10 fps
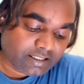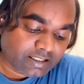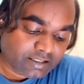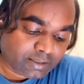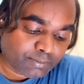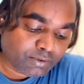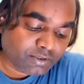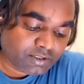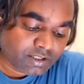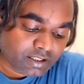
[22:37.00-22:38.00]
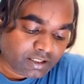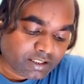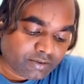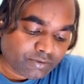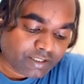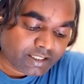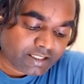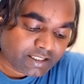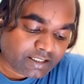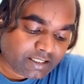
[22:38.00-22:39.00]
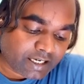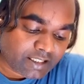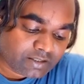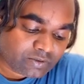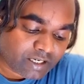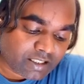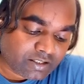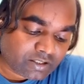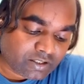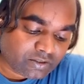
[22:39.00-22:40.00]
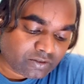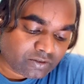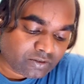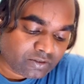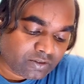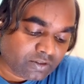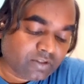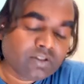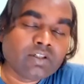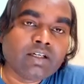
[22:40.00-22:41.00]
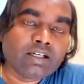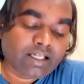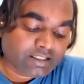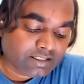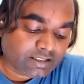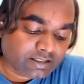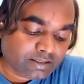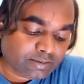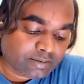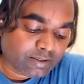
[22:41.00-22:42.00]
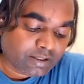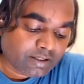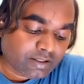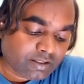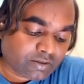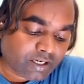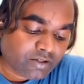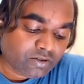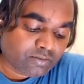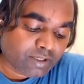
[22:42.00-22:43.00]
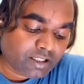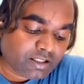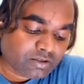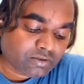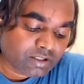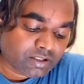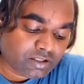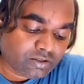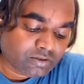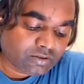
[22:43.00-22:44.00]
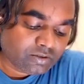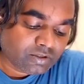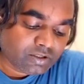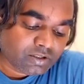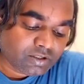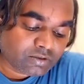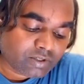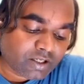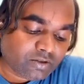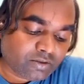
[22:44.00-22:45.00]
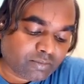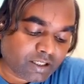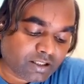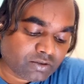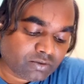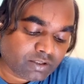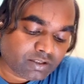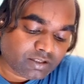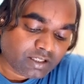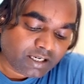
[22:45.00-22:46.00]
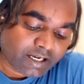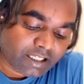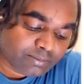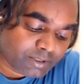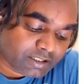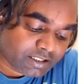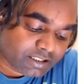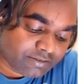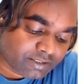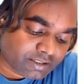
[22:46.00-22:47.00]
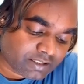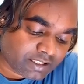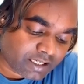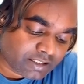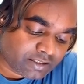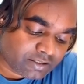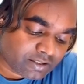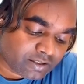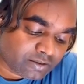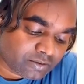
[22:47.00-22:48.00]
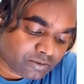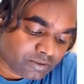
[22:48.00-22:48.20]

suppose we are taking I square is equal to like this, square root minus 1 into square root minus 1. As per the definition, I is equal to